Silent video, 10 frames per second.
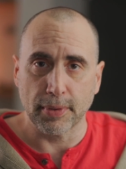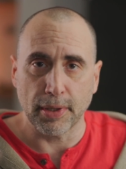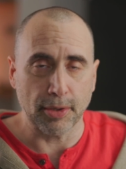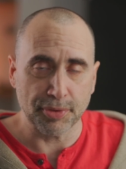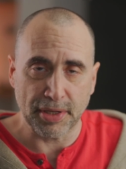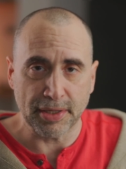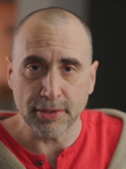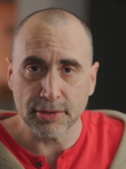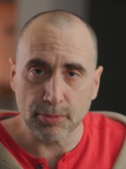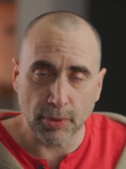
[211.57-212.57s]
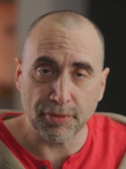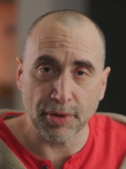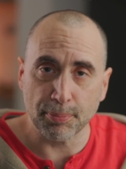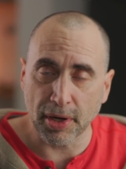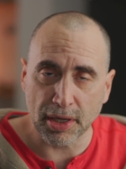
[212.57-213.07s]
I don't know what that is.
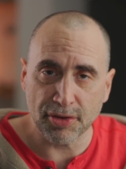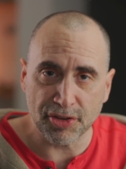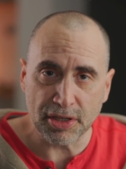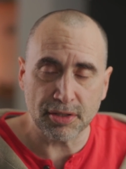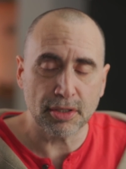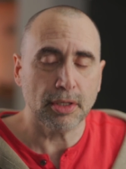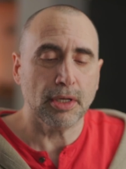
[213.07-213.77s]
Whatever monkeys eat,